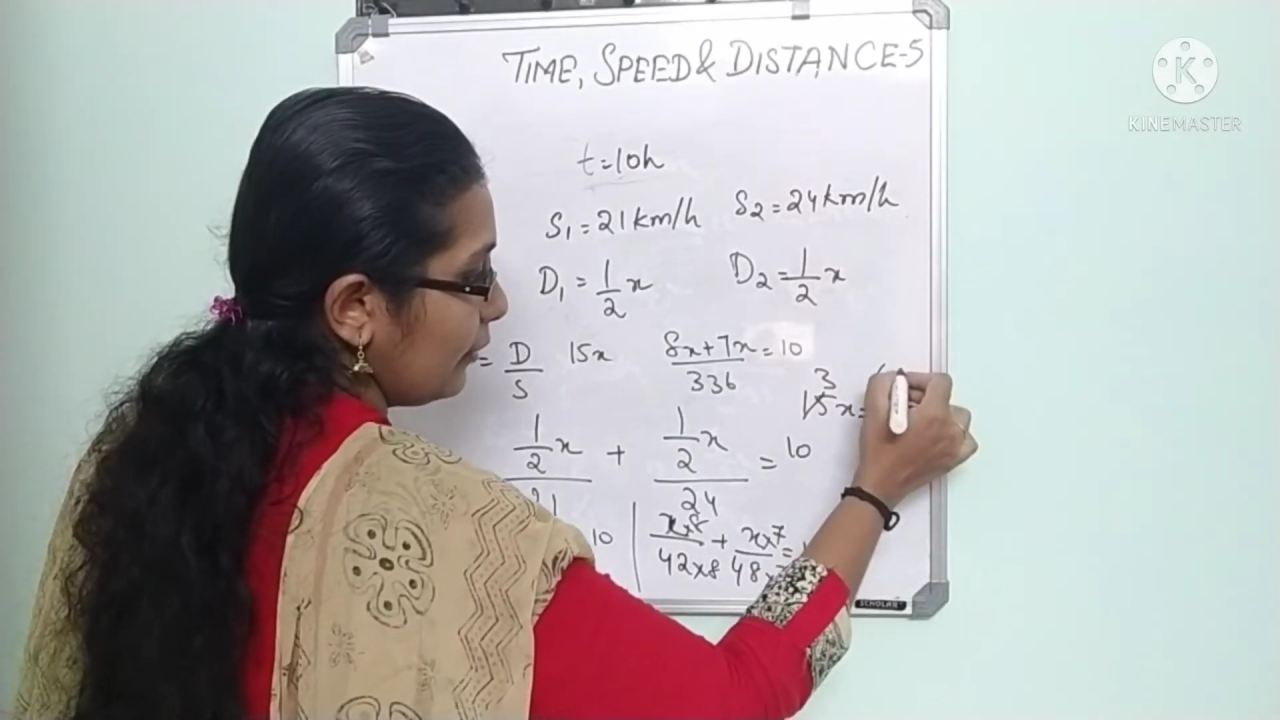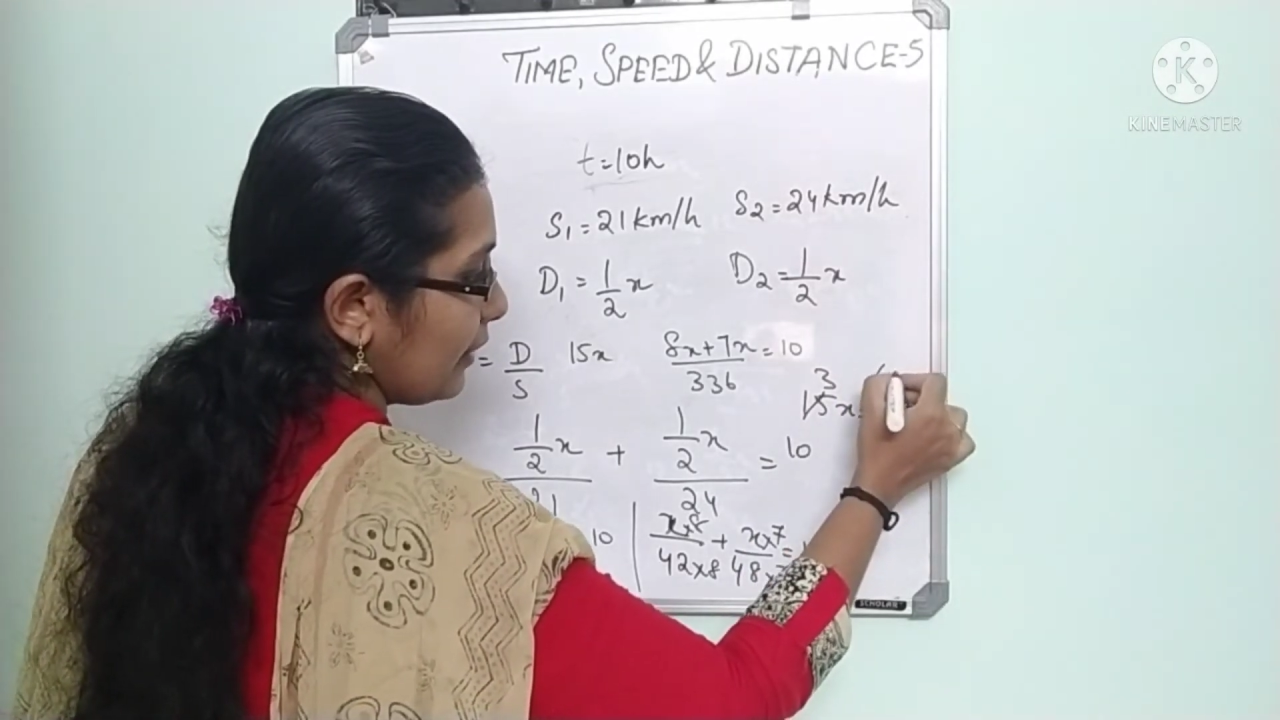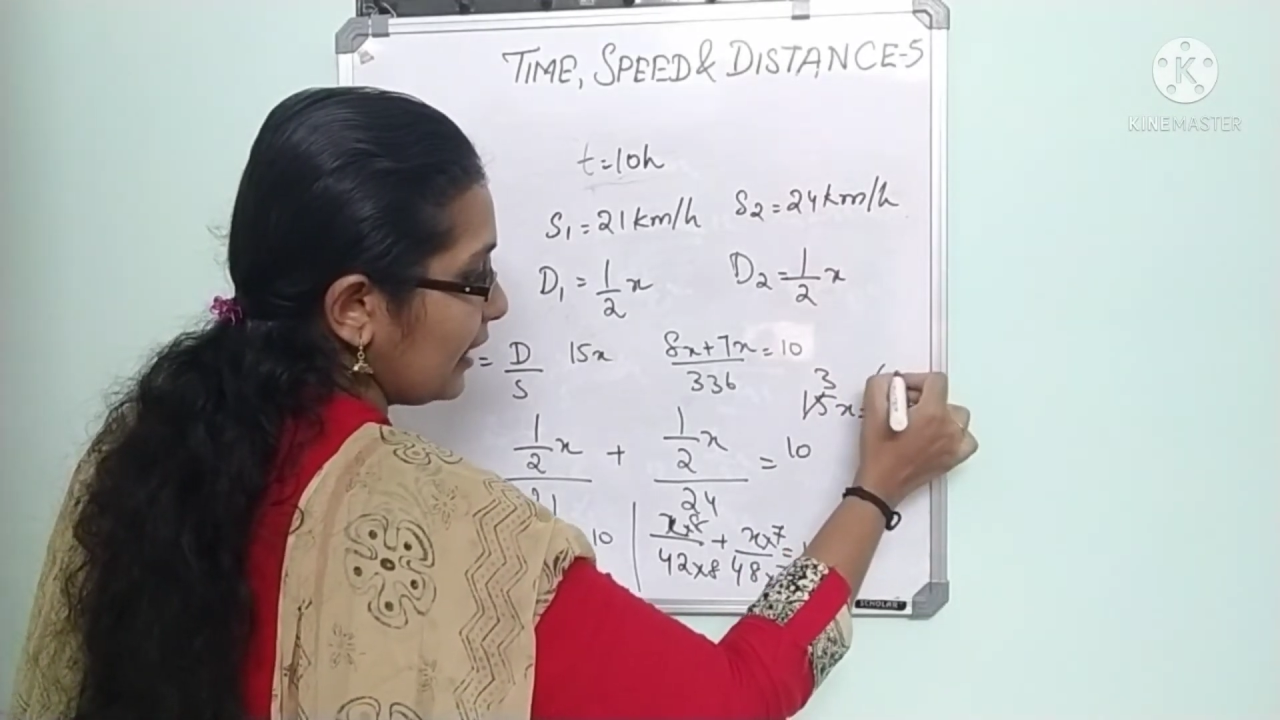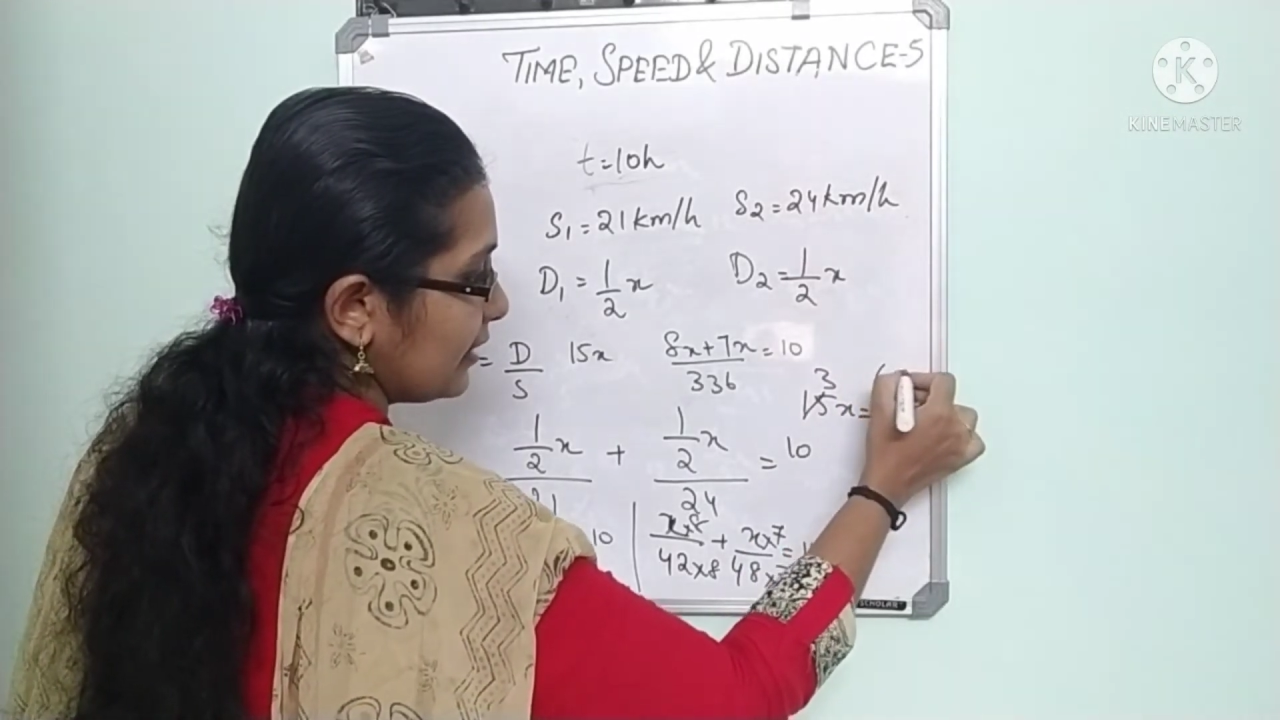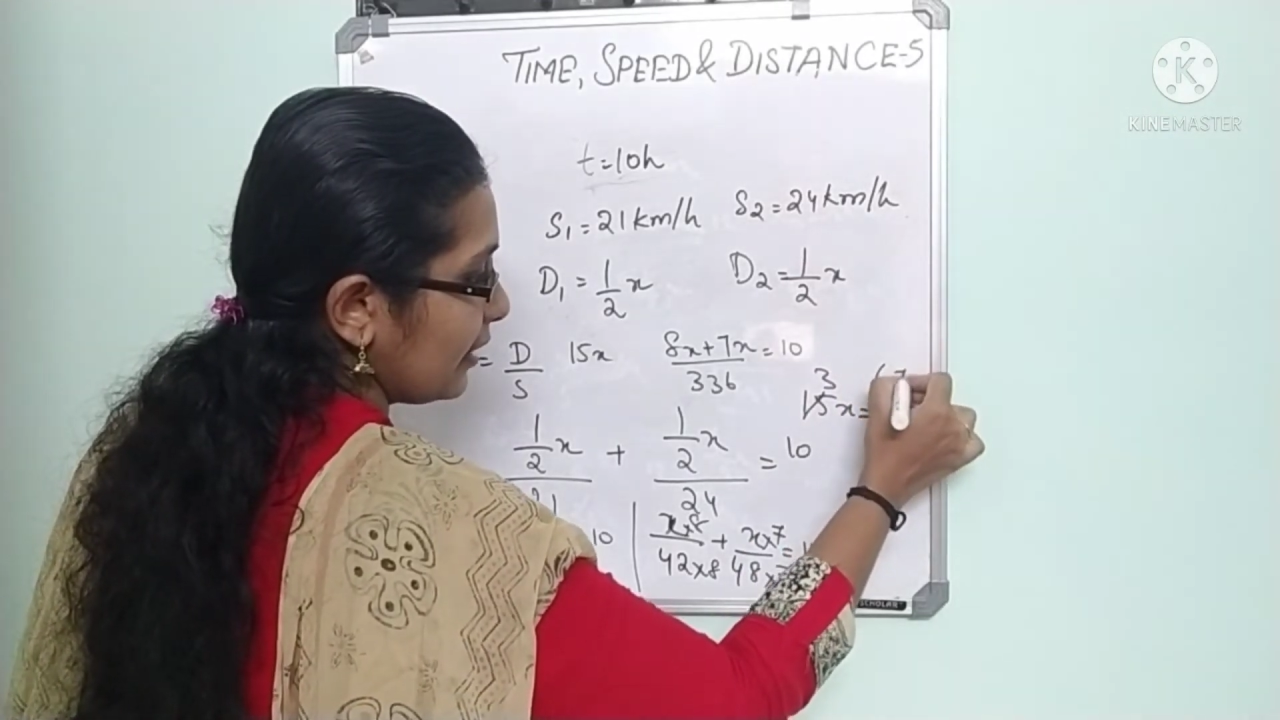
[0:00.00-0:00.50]

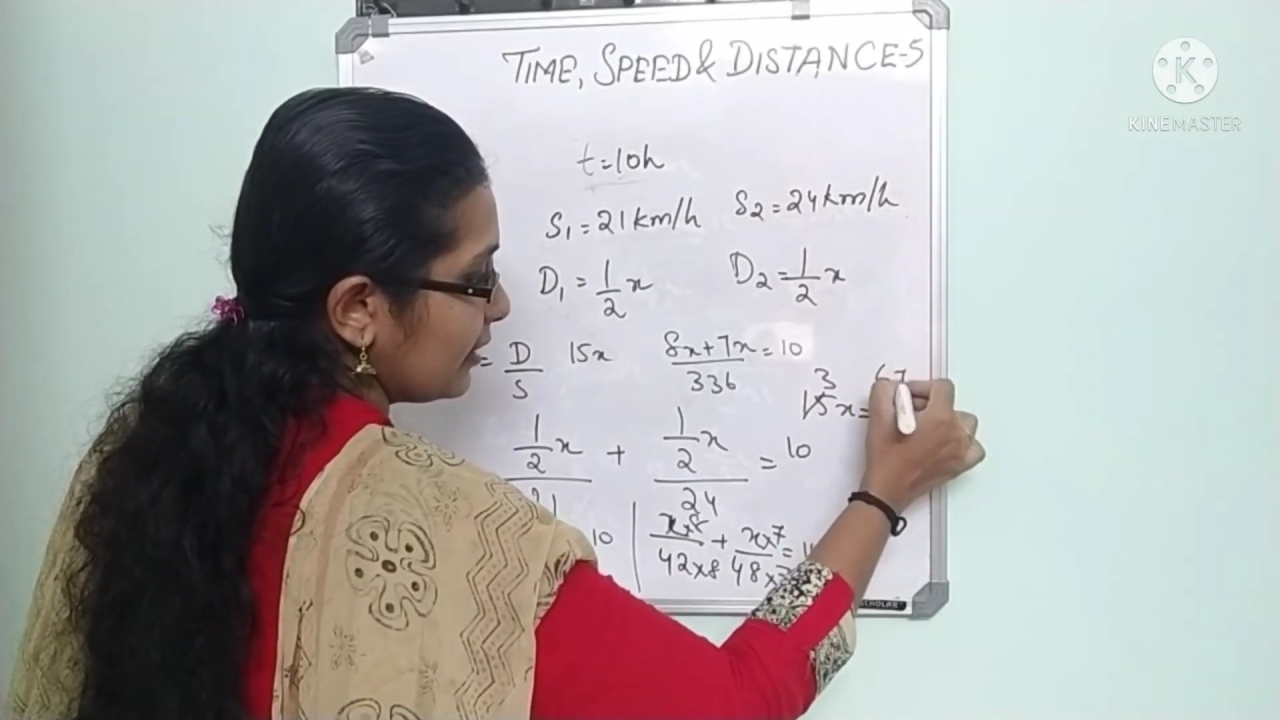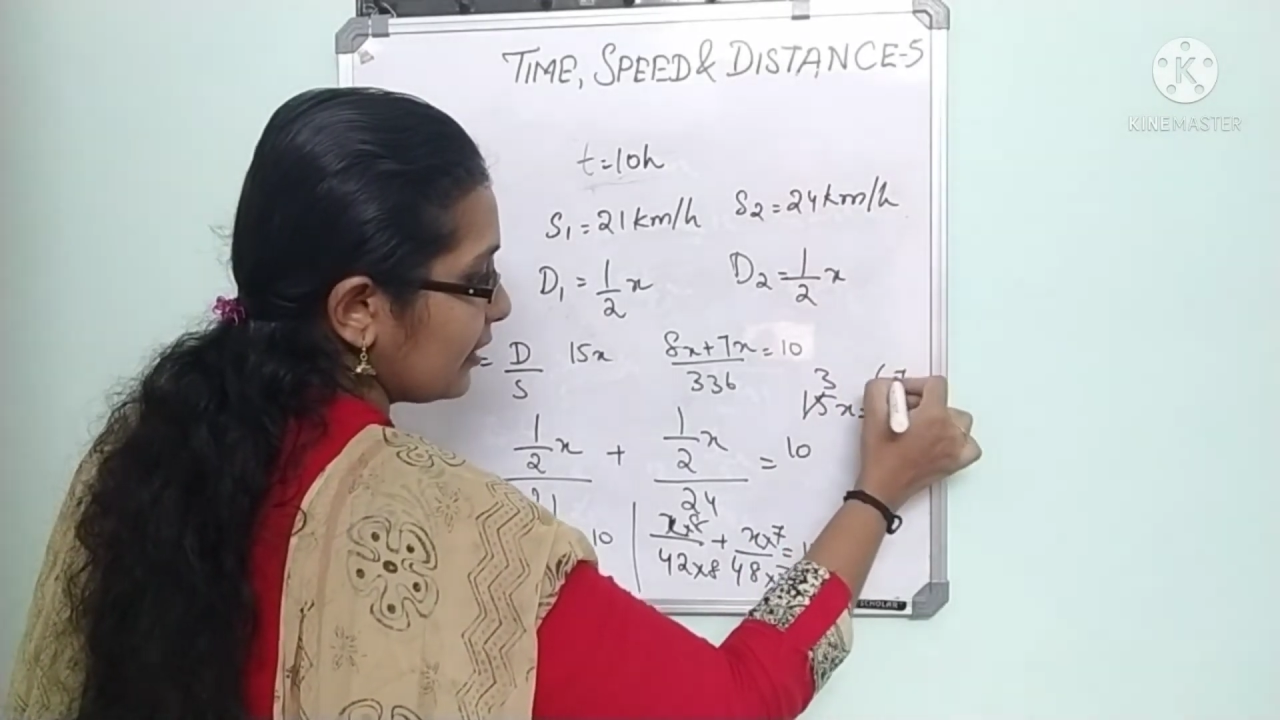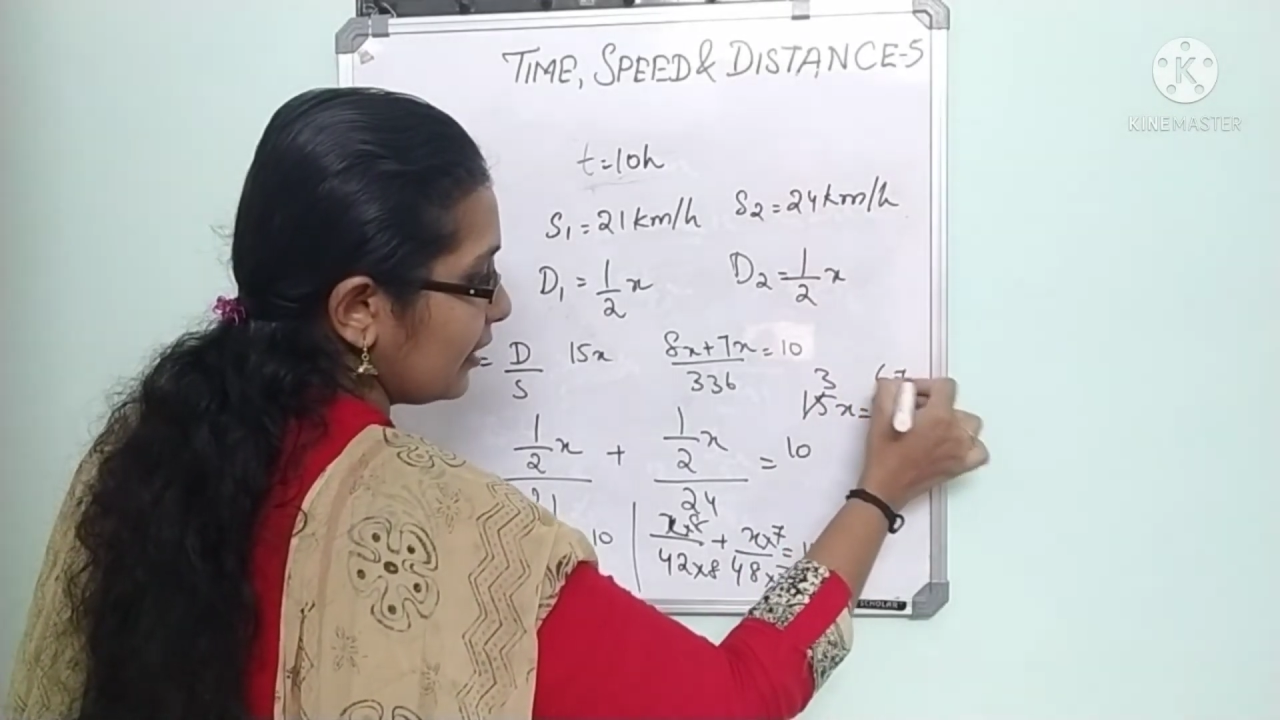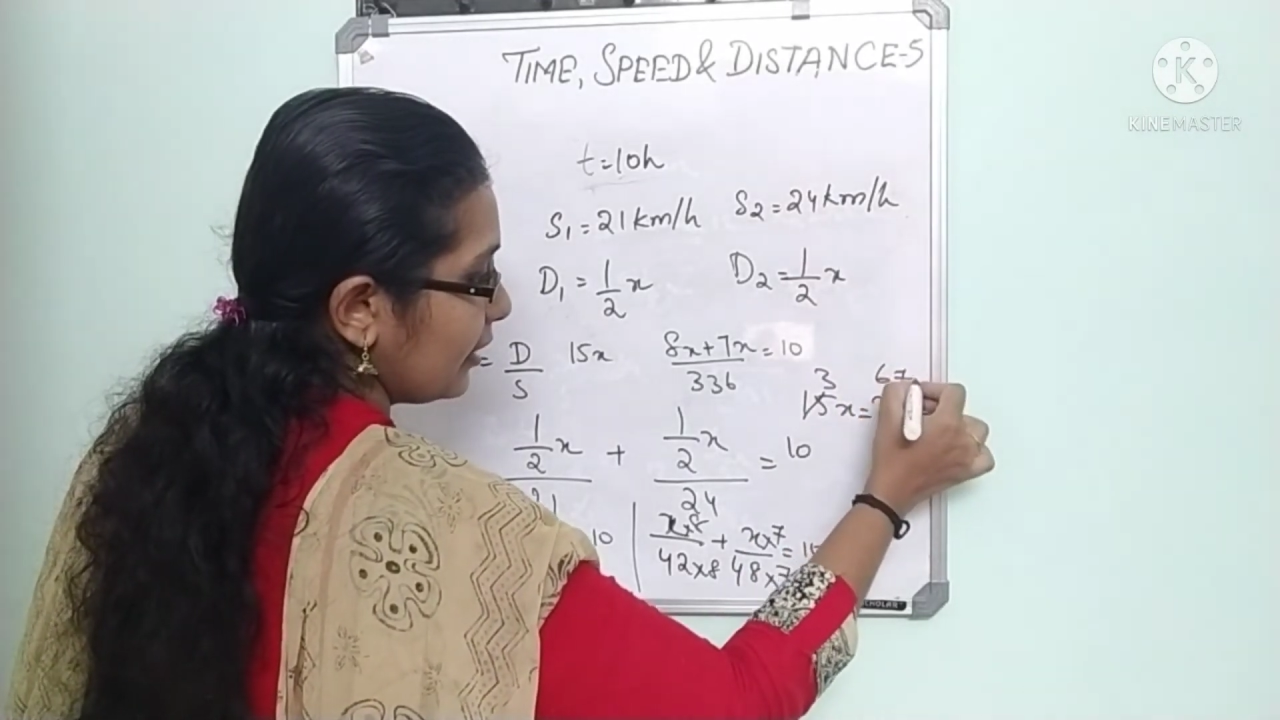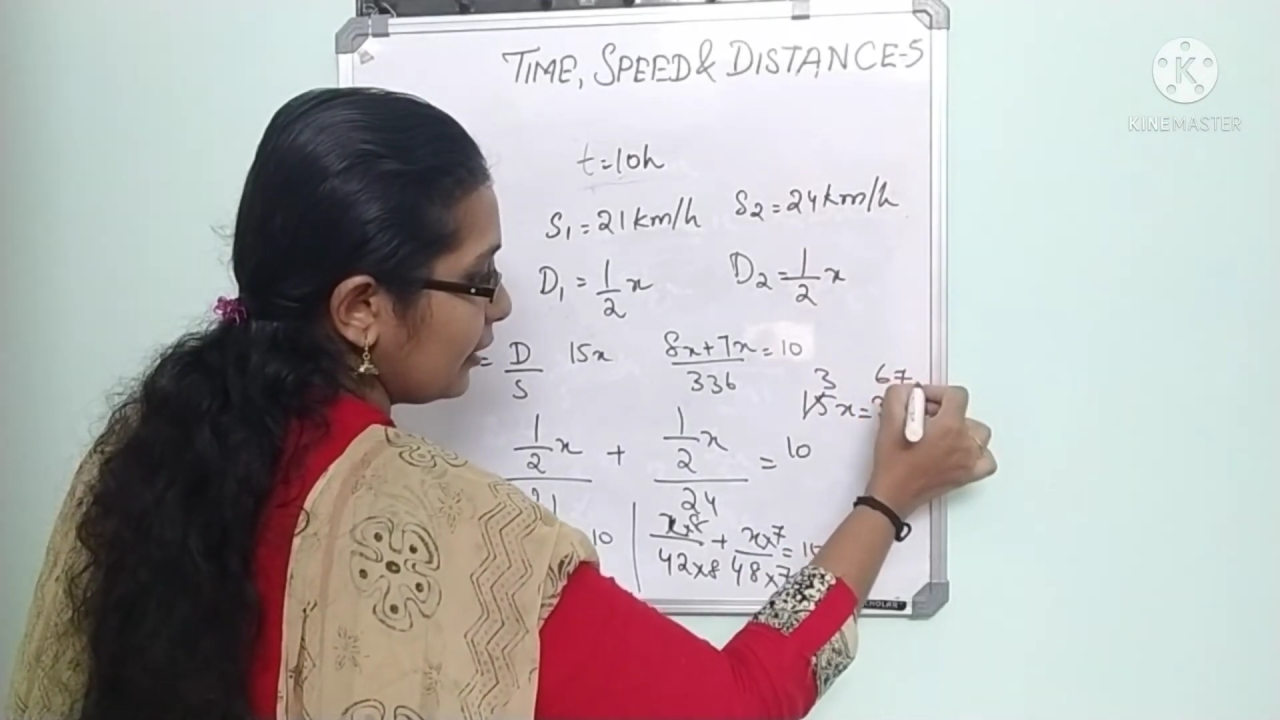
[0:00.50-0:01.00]
5 7s are